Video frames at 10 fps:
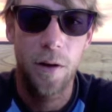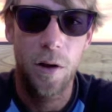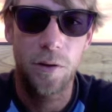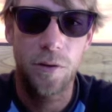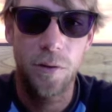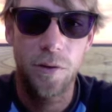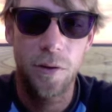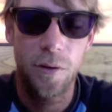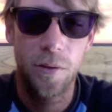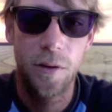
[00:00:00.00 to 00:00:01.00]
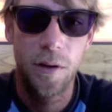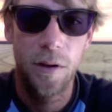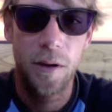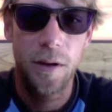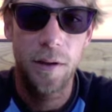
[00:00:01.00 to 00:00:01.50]
also, so
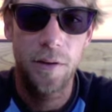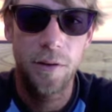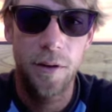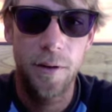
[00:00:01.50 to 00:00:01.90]
it's